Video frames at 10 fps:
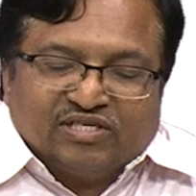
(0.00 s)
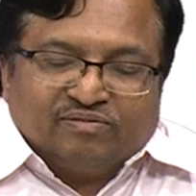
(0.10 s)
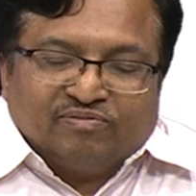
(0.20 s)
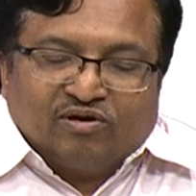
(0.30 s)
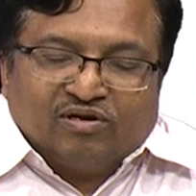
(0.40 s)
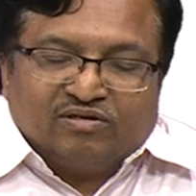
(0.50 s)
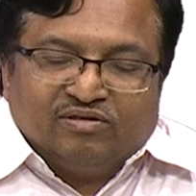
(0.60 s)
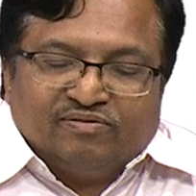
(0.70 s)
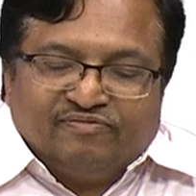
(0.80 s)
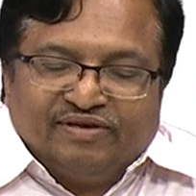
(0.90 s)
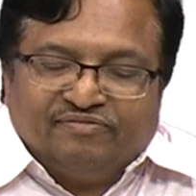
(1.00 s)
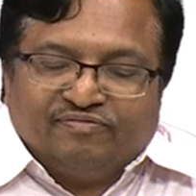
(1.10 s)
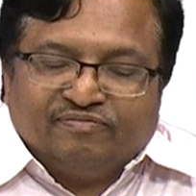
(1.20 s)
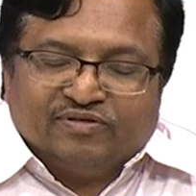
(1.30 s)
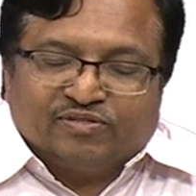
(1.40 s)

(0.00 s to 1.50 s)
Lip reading: as a broad wave